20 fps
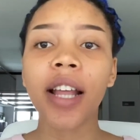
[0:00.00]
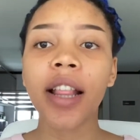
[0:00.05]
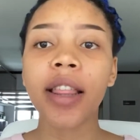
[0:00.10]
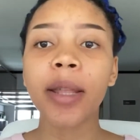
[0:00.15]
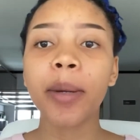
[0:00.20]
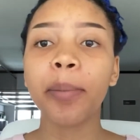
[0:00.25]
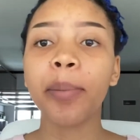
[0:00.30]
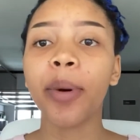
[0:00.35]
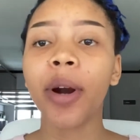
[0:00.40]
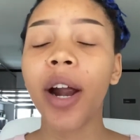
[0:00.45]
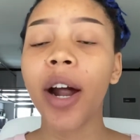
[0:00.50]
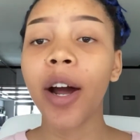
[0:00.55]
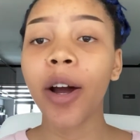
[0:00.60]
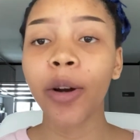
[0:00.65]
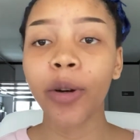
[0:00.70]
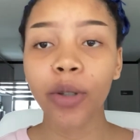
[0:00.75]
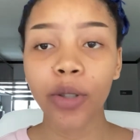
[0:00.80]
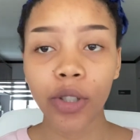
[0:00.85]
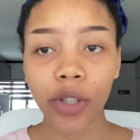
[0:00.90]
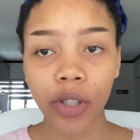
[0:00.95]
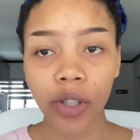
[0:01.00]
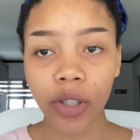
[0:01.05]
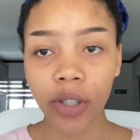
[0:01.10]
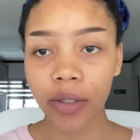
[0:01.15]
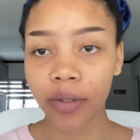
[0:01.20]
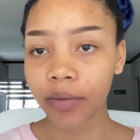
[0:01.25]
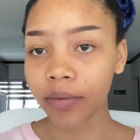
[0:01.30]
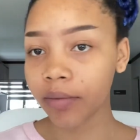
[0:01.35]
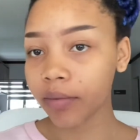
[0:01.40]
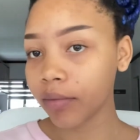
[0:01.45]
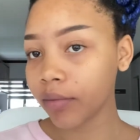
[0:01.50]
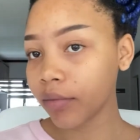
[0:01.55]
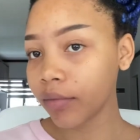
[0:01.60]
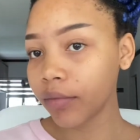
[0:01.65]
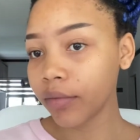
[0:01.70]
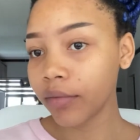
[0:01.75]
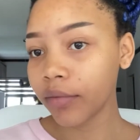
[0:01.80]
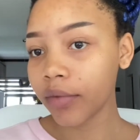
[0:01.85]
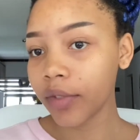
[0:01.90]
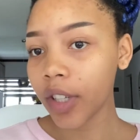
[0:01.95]
the brows
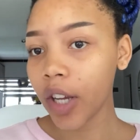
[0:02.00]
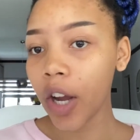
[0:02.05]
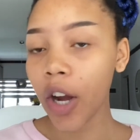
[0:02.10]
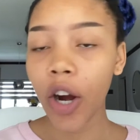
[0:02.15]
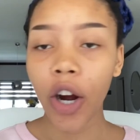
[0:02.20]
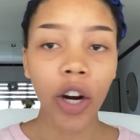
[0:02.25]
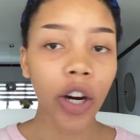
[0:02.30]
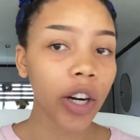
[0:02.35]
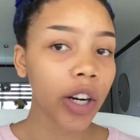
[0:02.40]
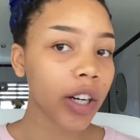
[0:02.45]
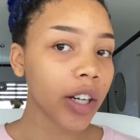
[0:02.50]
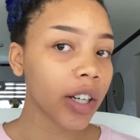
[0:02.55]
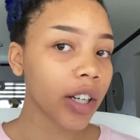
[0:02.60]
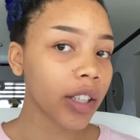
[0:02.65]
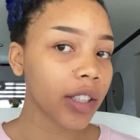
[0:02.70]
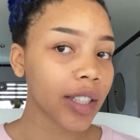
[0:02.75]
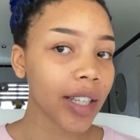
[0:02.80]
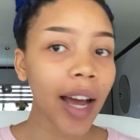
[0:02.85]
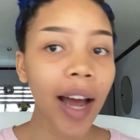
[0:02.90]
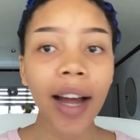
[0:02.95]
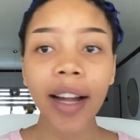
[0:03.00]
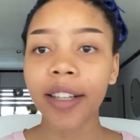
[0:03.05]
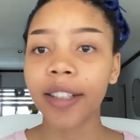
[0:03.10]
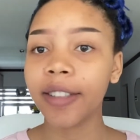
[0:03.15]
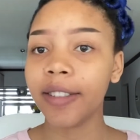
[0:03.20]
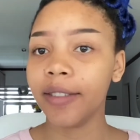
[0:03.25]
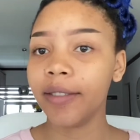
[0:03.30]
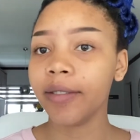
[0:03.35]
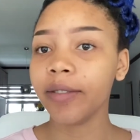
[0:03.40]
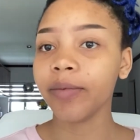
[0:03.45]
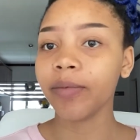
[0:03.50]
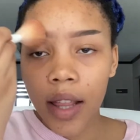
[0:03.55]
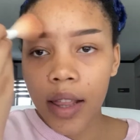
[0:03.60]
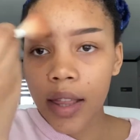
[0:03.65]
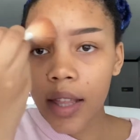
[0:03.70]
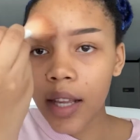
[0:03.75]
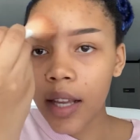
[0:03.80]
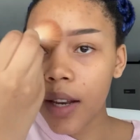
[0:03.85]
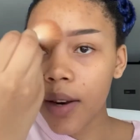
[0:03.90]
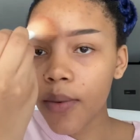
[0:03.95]
are done. And
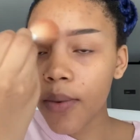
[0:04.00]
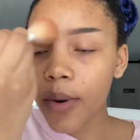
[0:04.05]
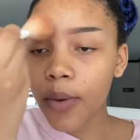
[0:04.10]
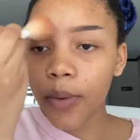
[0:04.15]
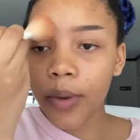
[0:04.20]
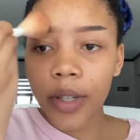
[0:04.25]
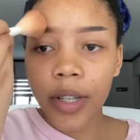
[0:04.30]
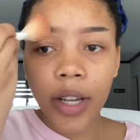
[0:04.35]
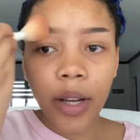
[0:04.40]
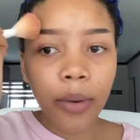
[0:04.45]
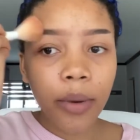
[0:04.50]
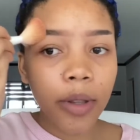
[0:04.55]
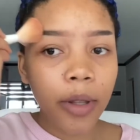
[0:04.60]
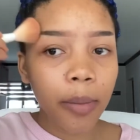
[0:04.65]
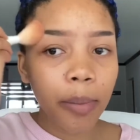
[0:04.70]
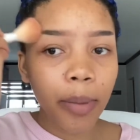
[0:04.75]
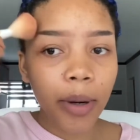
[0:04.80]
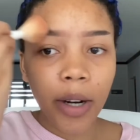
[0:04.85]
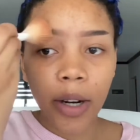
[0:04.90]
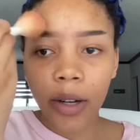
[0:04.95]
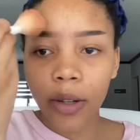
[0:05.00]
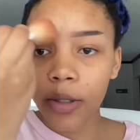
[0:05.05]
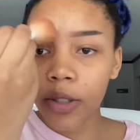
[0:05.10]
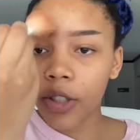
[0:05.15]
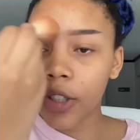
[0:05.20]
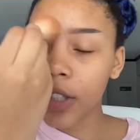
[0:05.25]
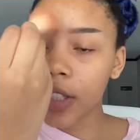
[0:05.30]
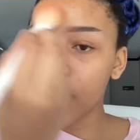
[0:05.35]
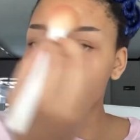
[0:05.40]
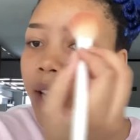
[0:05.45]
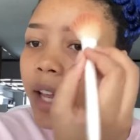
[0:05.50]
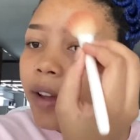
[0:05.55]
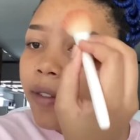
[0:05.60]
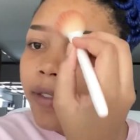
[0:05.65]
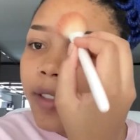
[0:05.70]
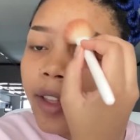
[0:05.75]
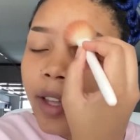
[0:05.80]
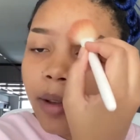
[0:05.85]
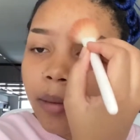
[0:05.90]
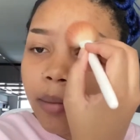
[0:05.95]
then when we're done with the brows, just give
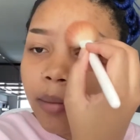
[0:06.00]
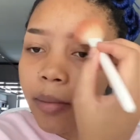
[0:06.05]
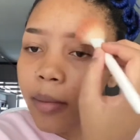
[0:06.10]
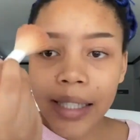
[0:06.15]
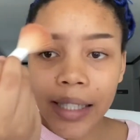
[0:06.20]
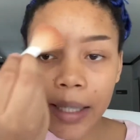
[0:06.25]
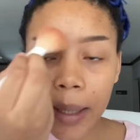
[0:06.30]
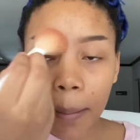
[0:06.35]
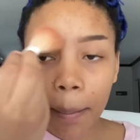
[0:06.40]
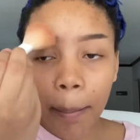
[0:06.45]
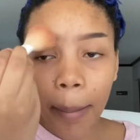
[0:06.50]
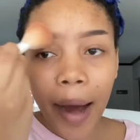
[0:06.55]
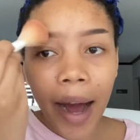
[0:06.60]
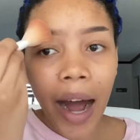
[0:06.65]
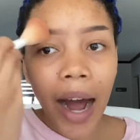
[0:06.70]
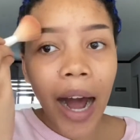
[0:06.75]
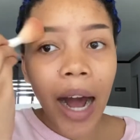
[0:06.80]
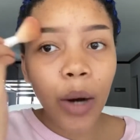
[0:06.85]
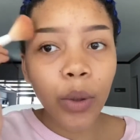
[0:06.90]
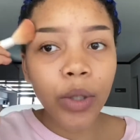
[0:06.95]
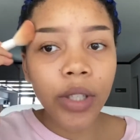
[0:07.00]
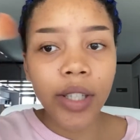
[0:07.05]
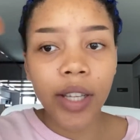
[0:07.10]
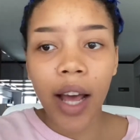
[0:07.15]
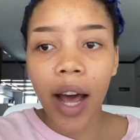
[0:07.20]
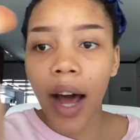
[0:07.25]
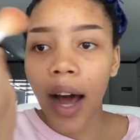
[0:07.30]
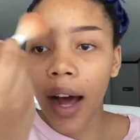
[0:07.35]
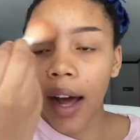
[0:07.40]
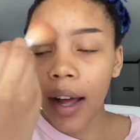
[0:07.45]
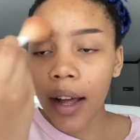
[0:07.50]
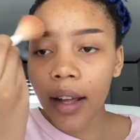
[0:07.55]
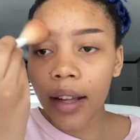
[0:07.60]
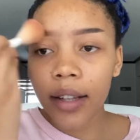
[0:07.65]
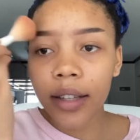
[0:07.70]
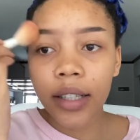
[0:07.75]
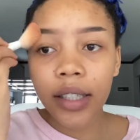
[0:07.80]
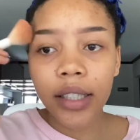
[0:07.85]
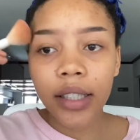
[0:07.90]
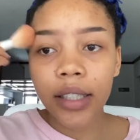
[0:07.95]
them some powder,
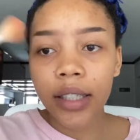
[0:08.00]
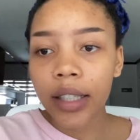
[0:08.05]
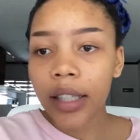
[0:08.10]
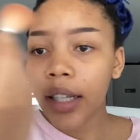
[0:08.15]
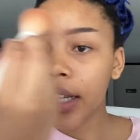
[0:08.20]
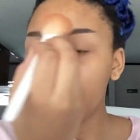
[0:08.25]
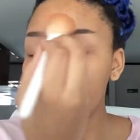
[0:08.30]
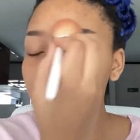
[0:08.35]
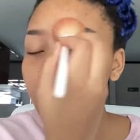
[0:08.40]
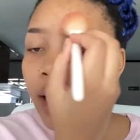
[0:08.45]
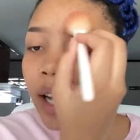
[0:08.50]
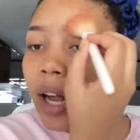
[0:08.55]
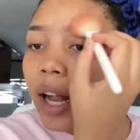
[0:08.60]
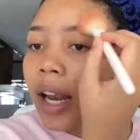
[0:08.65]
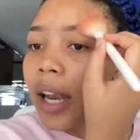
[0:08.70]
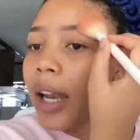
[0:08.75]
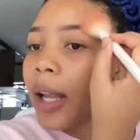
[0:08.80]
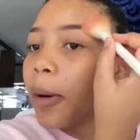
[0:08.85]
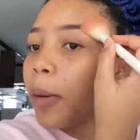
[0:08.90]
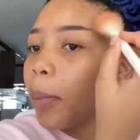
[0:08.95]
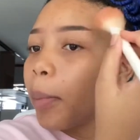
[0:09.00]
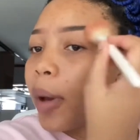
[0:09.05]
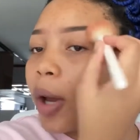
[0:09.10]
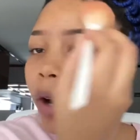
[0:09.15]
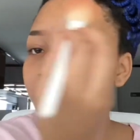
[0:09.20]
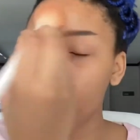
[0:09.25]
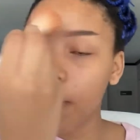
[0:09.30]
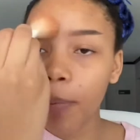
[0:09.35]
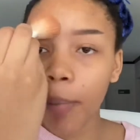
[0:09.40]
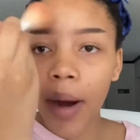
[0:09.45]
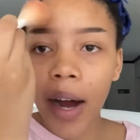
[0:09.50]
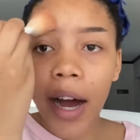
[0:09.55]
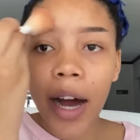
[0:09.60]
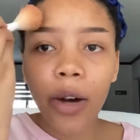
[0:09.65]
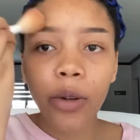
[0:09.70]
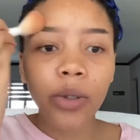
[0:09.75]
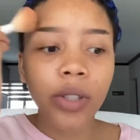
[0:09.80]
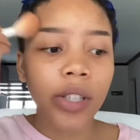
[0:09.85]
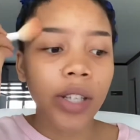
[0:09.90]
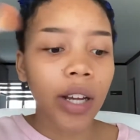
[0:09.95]
a little bit of
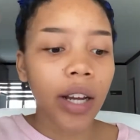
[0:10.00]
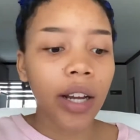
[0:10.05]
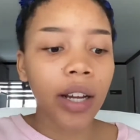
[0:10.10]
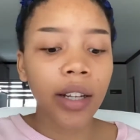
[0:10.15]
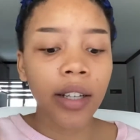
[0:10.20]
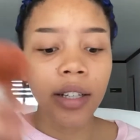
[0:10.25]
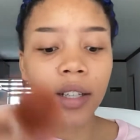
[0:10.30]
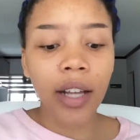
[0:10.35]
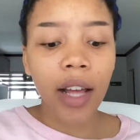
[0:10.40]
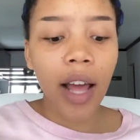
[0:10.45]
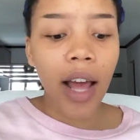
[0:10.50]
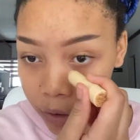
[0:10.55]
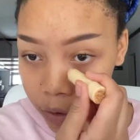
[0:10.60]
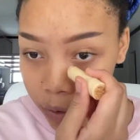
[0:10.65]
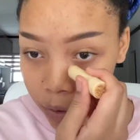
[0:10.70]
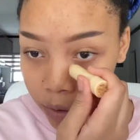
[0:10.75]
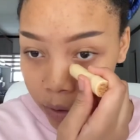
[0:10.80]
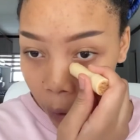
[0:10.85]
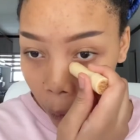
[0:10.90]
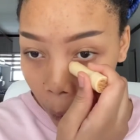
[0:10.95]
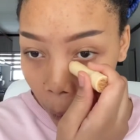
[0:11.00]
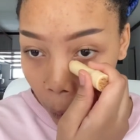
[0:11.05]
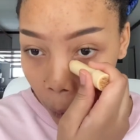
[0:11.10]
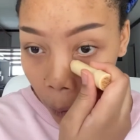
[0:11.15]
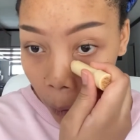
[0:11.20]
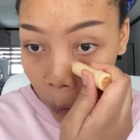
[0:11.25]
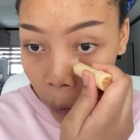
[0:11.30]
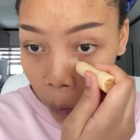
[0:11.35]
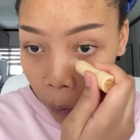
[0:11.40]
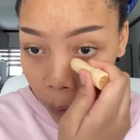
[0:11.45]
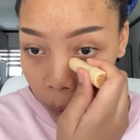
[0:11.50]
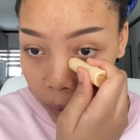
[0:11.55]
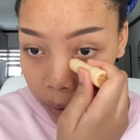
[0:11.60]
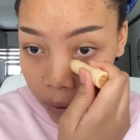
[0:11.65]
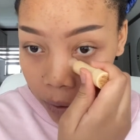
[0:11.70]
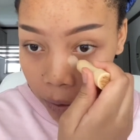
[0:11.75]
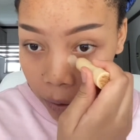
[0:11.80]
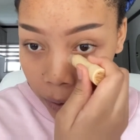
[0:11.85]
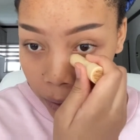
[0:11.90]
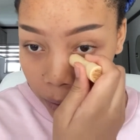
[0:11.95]
powder. Do the whole
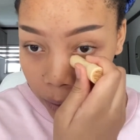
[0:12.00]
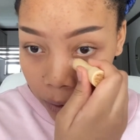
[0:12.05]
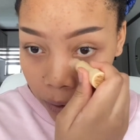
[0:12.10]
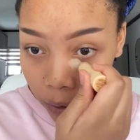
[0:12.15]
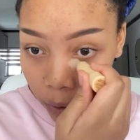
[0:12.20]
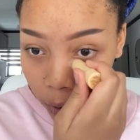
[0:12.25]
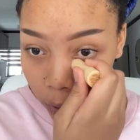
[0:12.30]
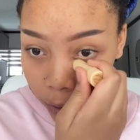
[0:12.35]
no